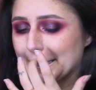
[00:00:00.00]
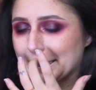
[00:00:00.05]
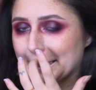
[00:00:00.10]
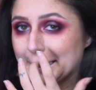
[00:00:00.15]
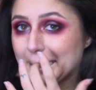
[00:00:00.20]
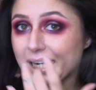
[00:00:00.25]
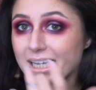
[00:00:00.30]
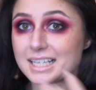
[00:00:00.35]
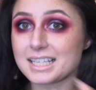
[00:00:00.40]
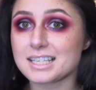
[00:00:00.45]

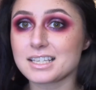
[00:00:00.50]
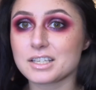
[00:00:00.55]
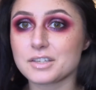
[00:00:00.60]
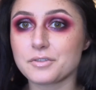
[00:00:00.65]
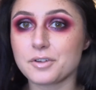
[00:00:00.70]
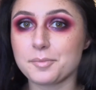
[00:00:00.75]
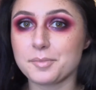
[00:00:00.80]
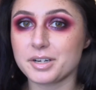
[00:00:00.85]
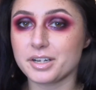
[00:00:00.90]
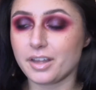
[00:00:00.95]
the next is
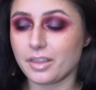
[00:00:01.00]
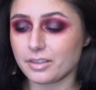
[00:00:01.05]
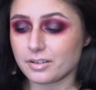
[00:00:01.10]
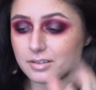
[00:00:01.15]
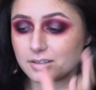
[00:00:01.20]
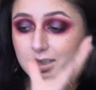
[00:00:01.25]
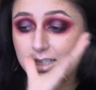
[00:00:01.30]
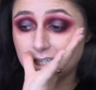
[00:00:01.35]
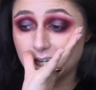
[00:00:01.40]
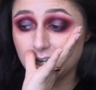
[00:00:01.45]
from another
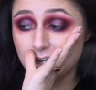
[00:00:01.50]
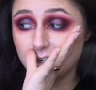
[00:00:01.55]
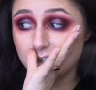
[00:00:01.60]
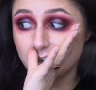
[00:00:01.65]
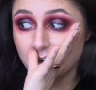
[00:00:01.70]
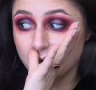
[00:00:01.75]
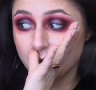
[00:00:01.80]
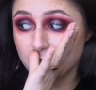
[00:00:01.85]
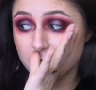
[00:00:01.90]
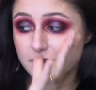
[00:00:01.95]
set,
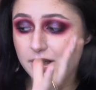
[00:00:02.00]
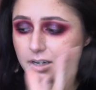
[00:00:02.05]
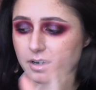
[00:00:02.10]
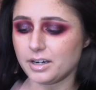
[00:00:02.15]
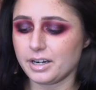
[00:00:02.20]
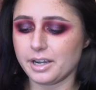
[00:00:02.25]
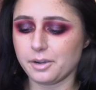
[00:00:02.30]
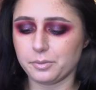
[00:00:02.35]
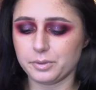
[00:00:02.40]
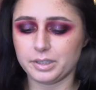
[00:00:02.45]
and I'm
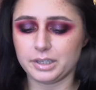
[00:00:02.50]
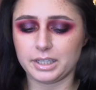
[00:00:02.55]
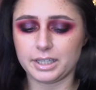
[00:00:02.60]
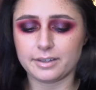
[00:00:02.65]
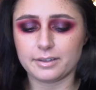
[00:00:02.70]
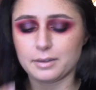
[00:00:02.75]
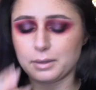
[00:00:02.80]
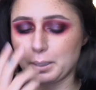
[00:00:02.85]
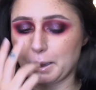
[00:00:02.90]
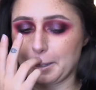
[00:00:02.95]
sorry, I
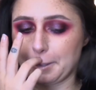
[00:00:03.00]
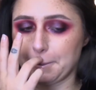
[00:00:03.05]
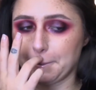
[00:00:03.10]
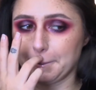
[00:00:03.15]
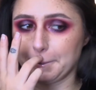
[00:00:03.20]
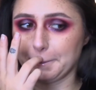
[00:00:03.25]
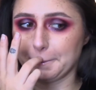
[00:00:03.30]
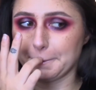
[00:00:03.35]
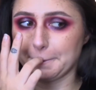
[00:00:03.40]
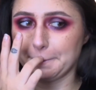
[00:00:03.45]

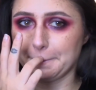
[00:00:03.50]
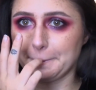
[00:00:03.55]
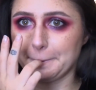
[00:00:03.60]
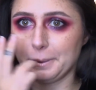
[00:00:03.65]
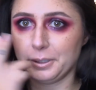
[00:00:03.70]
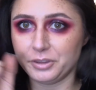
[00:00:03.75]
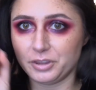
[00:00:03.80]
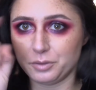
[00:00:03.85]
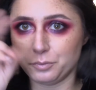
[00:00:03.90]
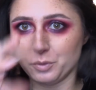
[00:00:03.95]
will
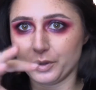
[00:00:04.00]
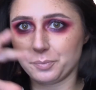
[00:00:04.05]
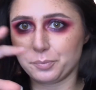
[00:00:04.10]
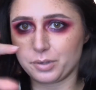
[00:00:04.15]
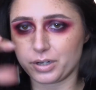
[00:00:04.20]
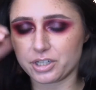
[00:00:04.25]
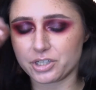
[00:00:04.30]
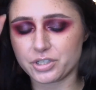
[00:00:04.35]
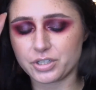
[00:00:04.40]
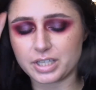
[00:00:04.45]
put what
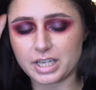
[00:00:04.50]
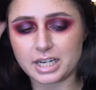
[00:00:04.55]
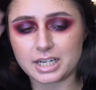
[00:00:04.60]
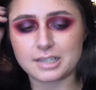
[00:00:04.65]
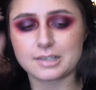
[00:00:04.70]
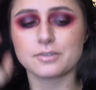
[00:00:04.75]
brush set it's